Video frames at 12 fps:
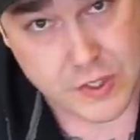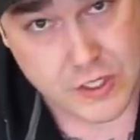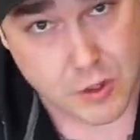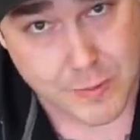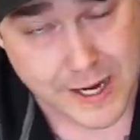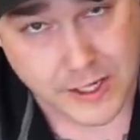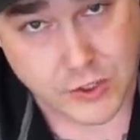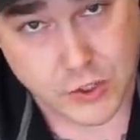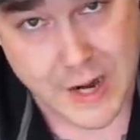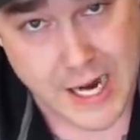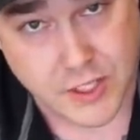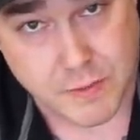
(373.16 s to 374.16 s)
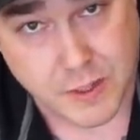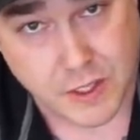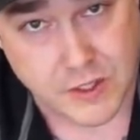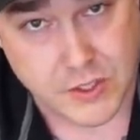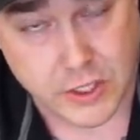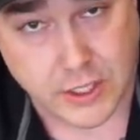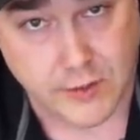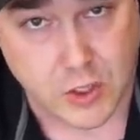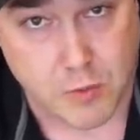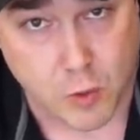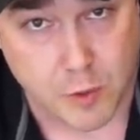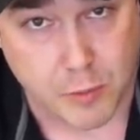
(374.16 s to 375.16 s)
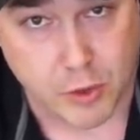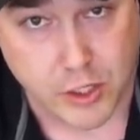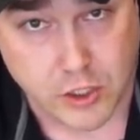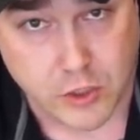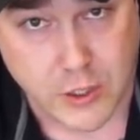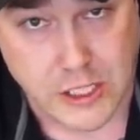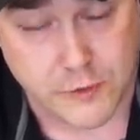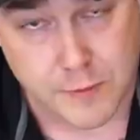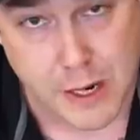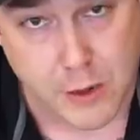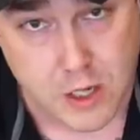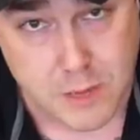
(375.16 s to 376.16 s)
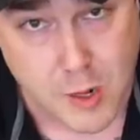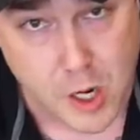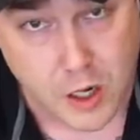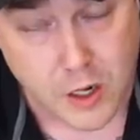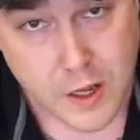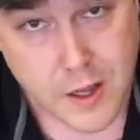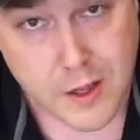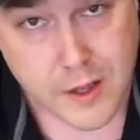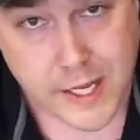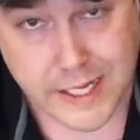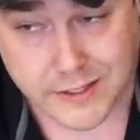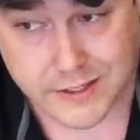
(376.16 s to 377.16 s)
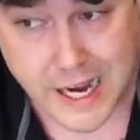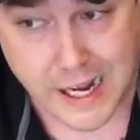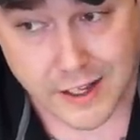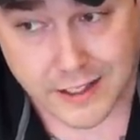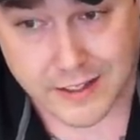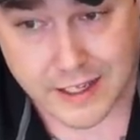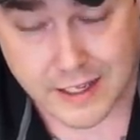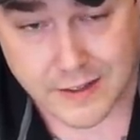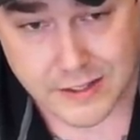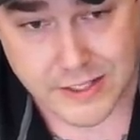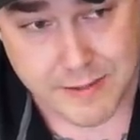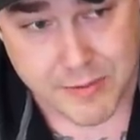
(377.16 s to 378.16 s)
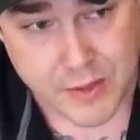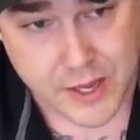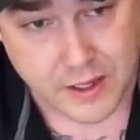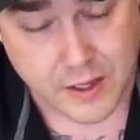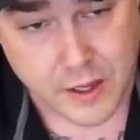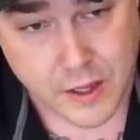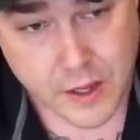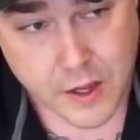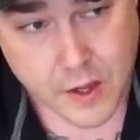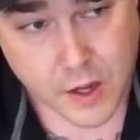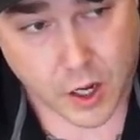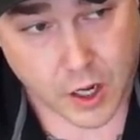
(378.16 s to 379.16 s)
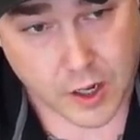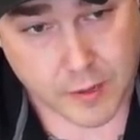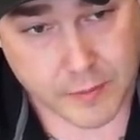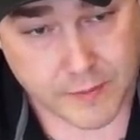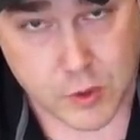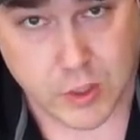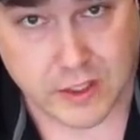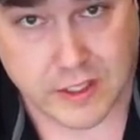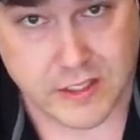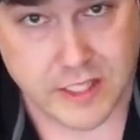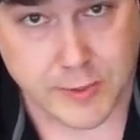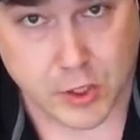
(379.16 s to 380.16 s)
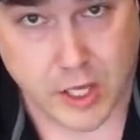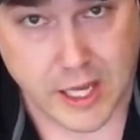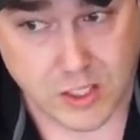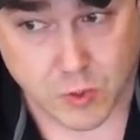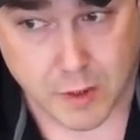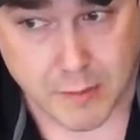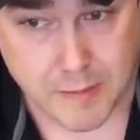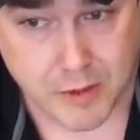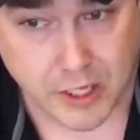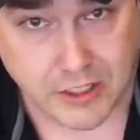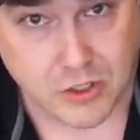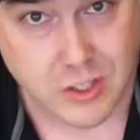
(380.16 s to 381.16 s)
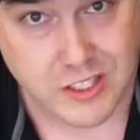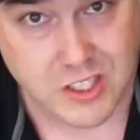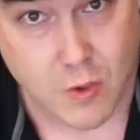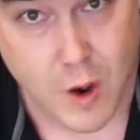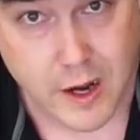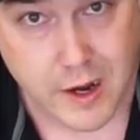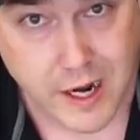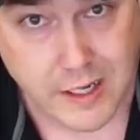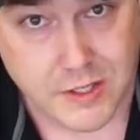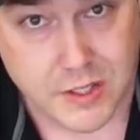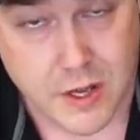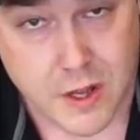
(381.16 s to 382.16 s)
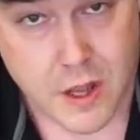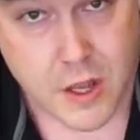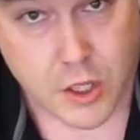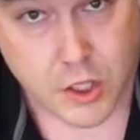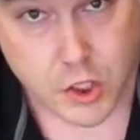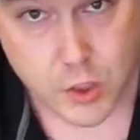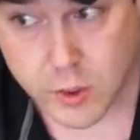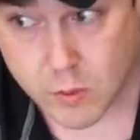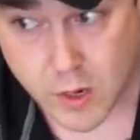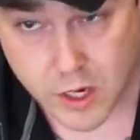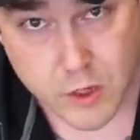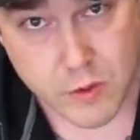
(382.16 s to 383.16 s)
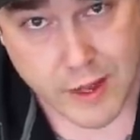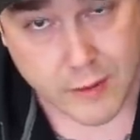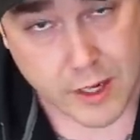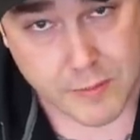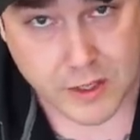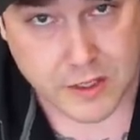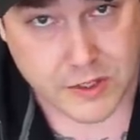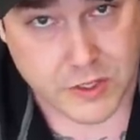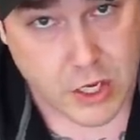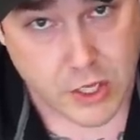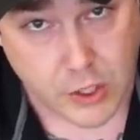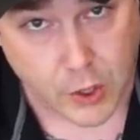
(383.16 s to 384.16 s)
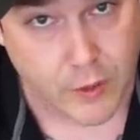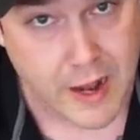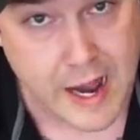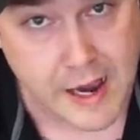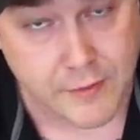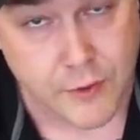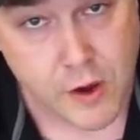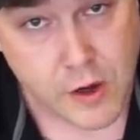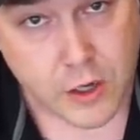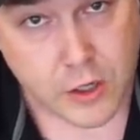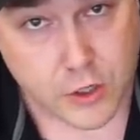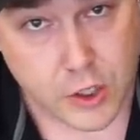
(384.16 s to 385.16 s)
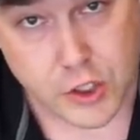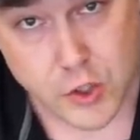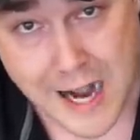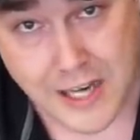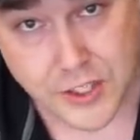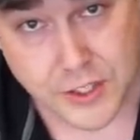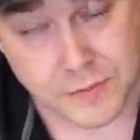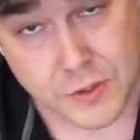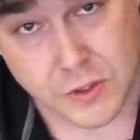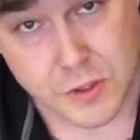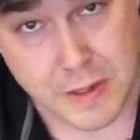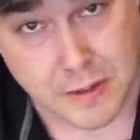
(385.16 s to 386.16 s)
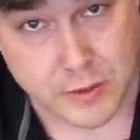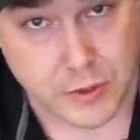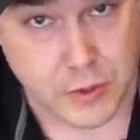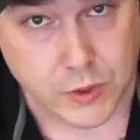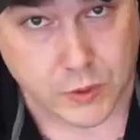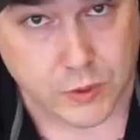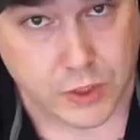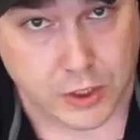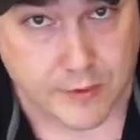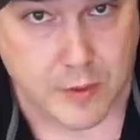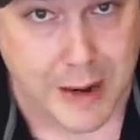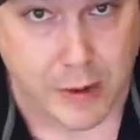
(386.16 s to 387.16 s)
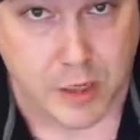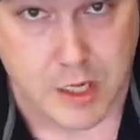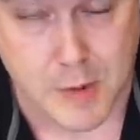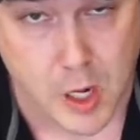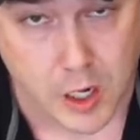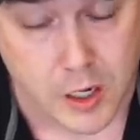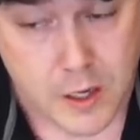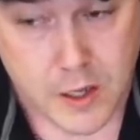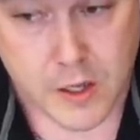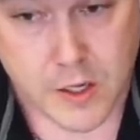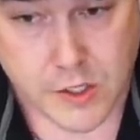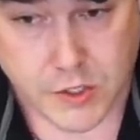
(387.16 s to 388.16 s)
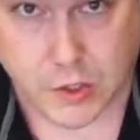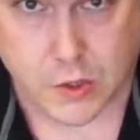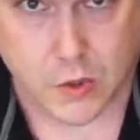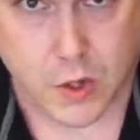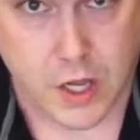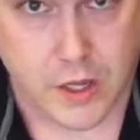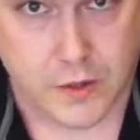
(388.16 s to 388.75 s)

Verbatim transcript: this little bit extra traction because it gives you more ability to transfer power to the bar. It's kind of like the, the same thing um, if you can conceptualize what it might be like to try to squat on ice. You wouldn't want to do that, right? Because you don't have good traction to be able to deliver power to the bar. So